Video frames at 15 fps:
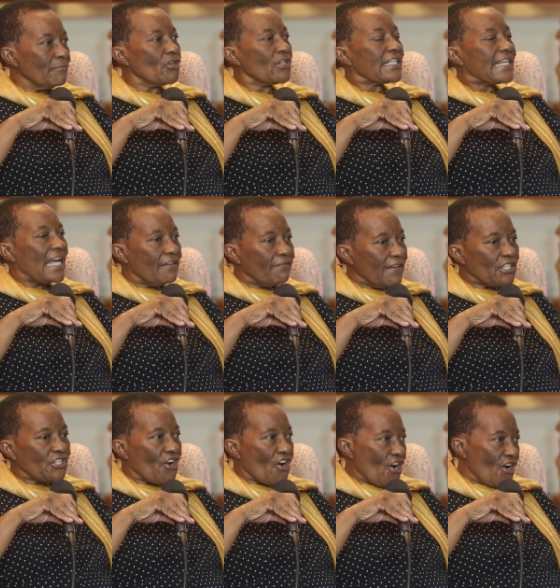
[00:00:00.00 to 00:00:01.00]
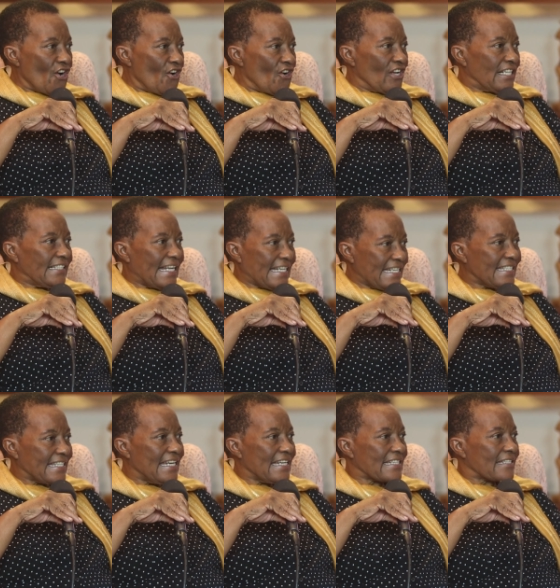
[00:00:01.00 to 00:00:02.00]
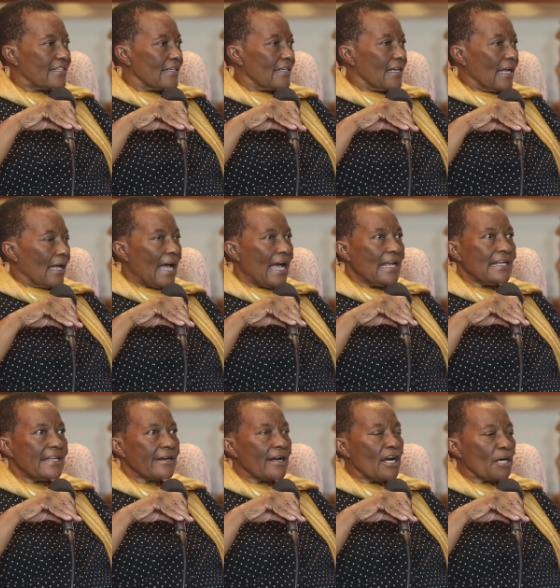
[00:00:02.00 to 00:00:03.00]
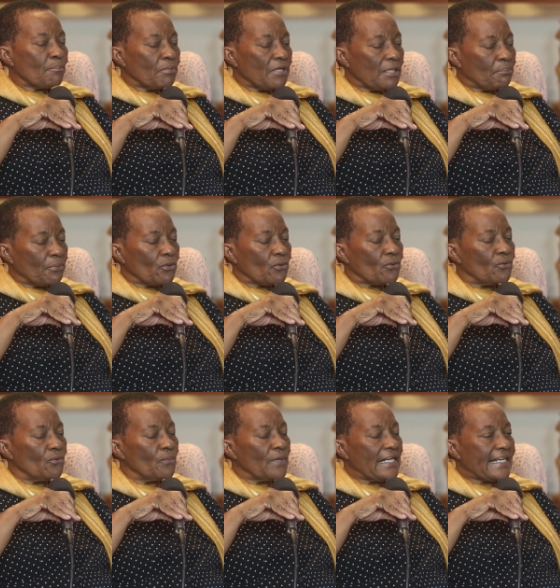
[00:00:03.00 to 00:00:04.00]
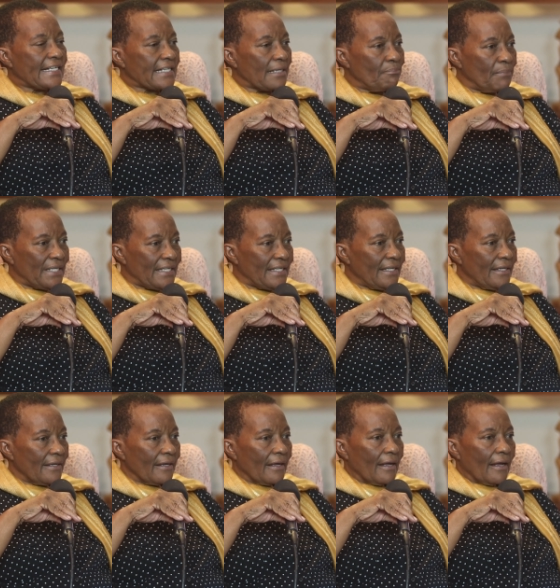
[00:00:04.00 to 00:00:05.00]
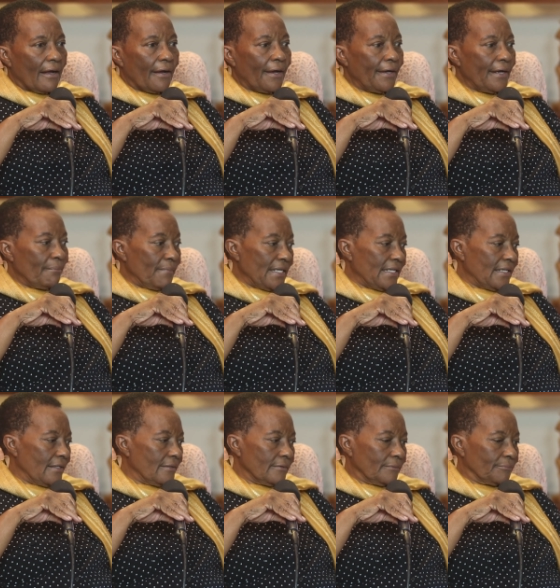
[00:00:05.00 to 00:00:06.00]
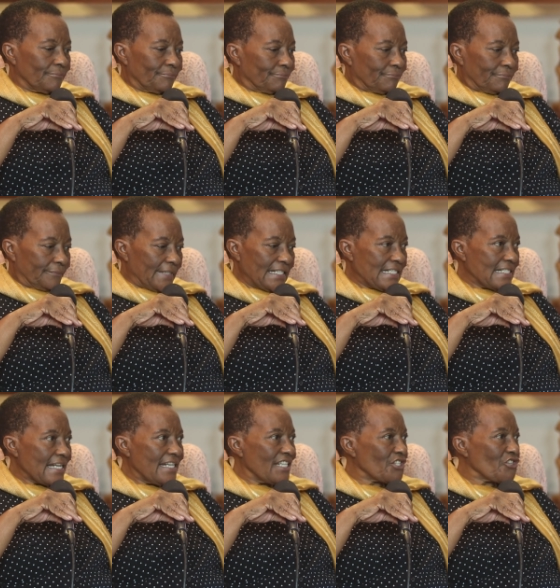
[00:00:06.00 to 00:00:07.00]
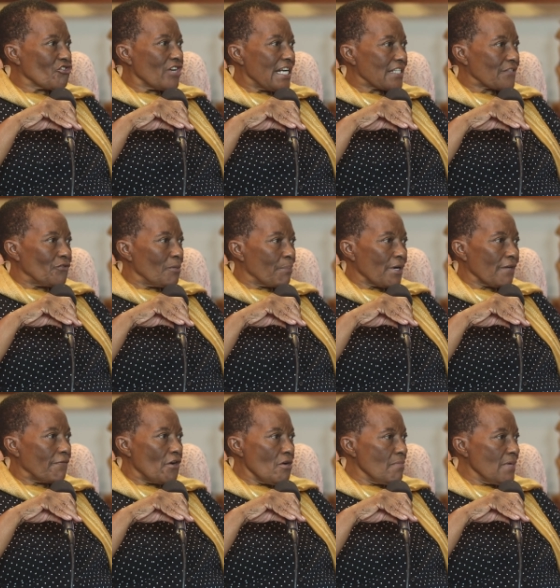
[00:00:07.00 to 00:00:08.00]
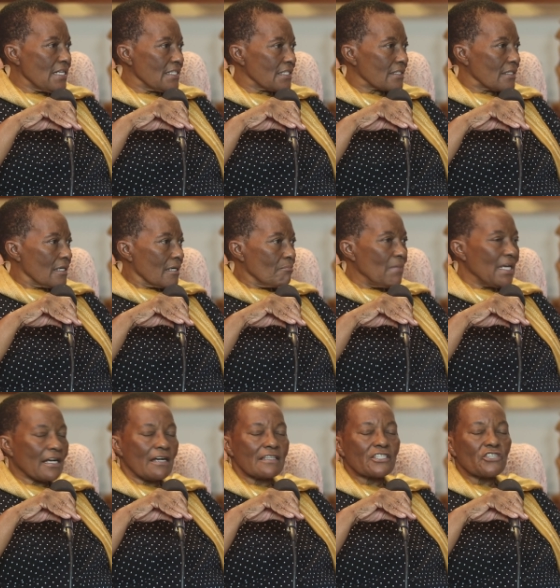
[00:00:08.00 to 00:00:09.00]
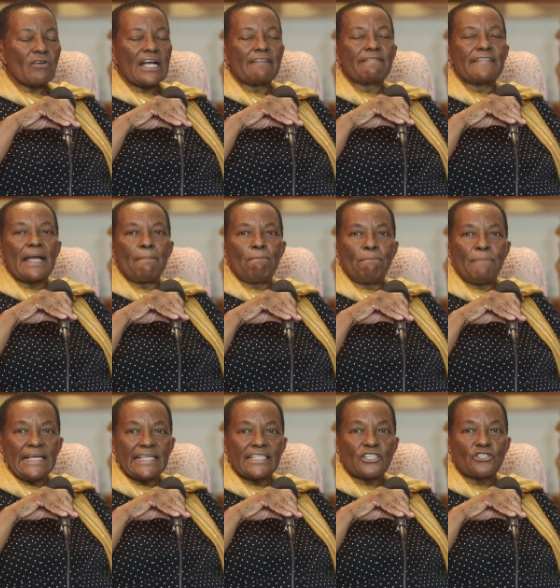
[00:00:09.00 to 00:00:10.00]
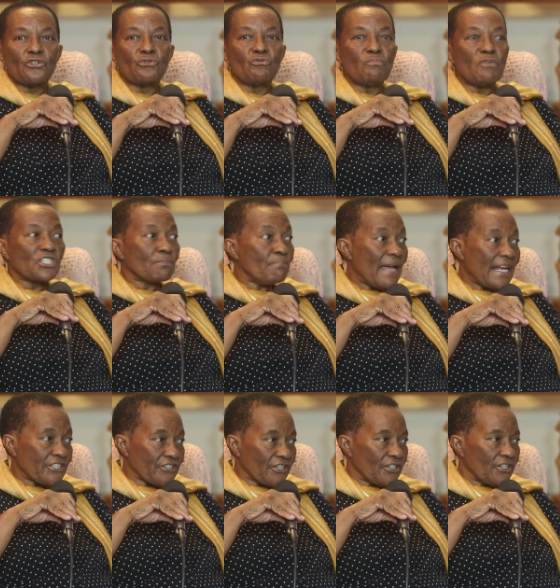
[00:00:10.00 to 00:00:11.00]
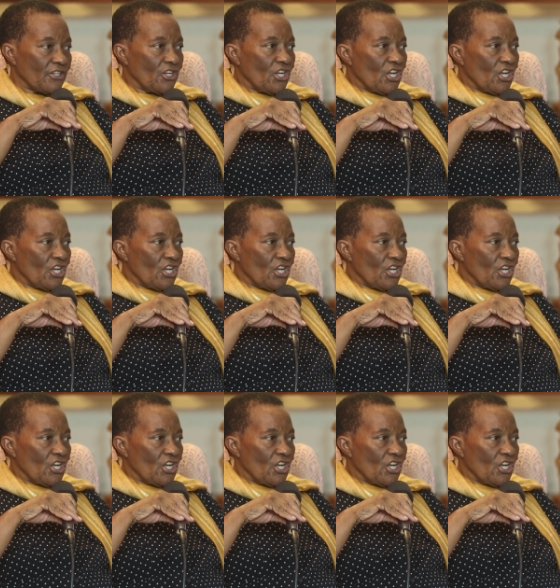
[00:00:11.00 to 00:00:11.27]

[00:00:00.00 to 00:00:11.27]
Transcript: You gave it your all. That is it. And there are people who will get a B, and I mean, it is a disgraceful performance because you have the ability to do much better.